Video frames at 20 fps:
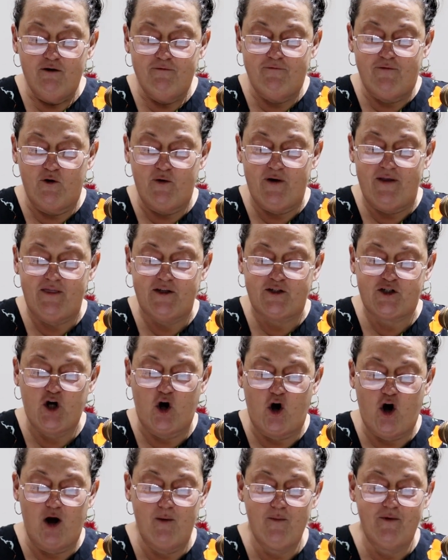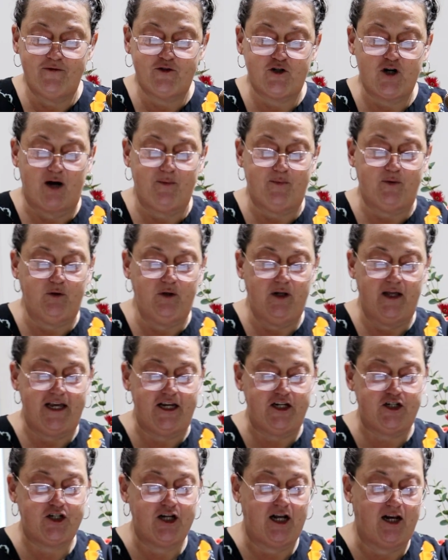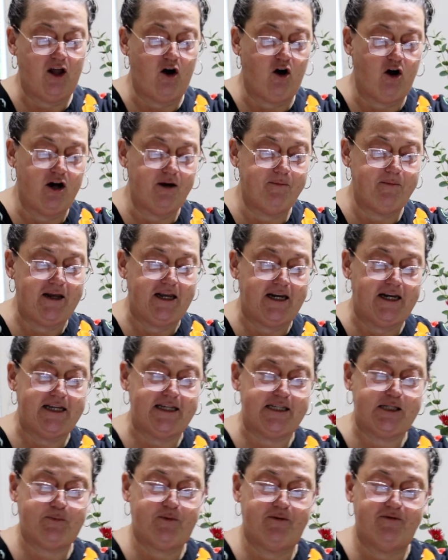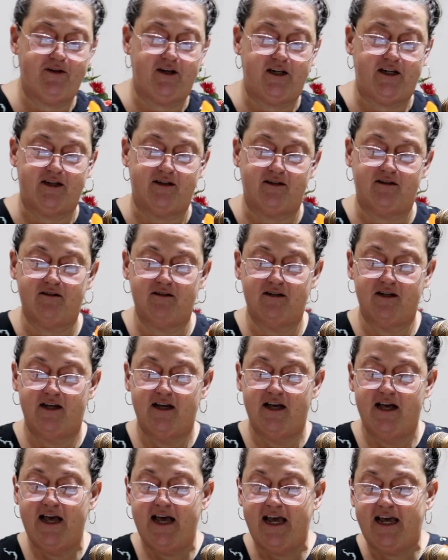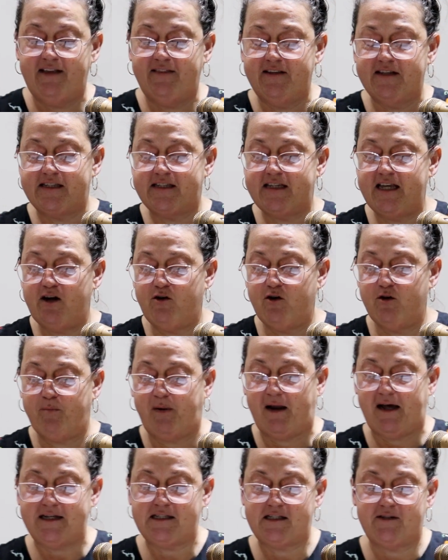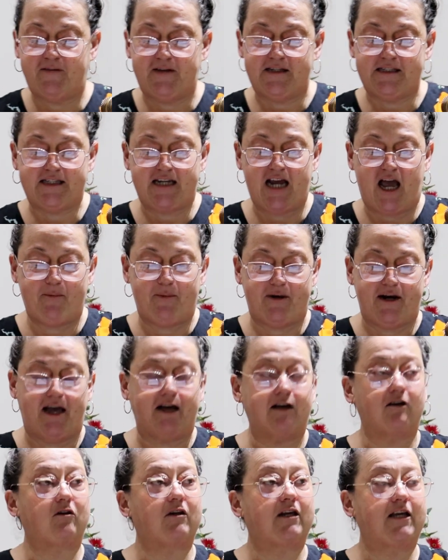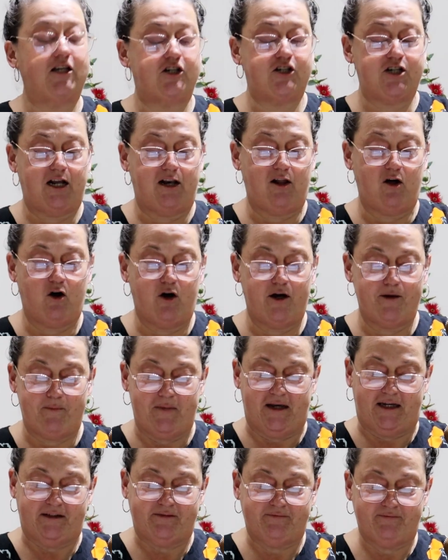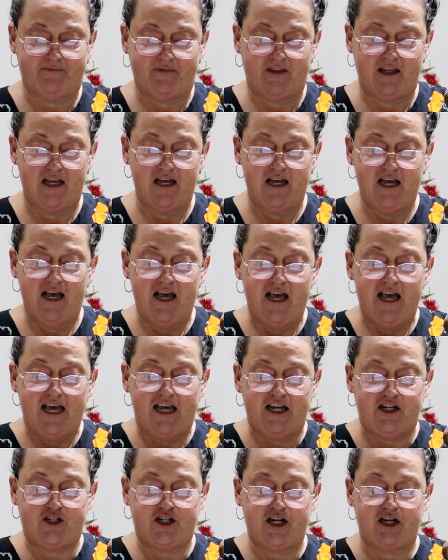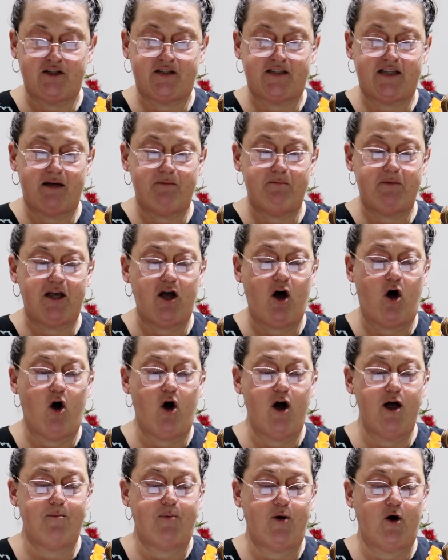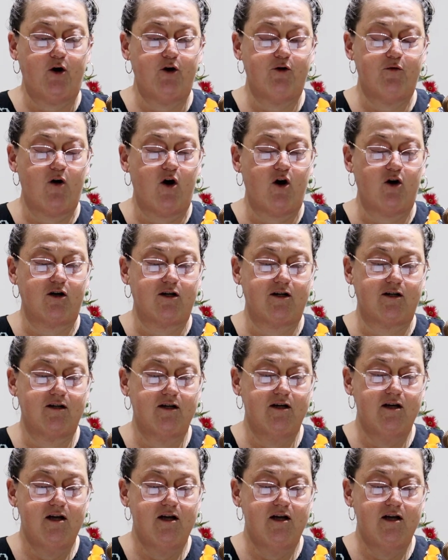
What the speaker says: For in the time of trouble he shall hide me in his pavilion, in the secret place of his tabernacle he shall hide me. He shall set me high upon a rock,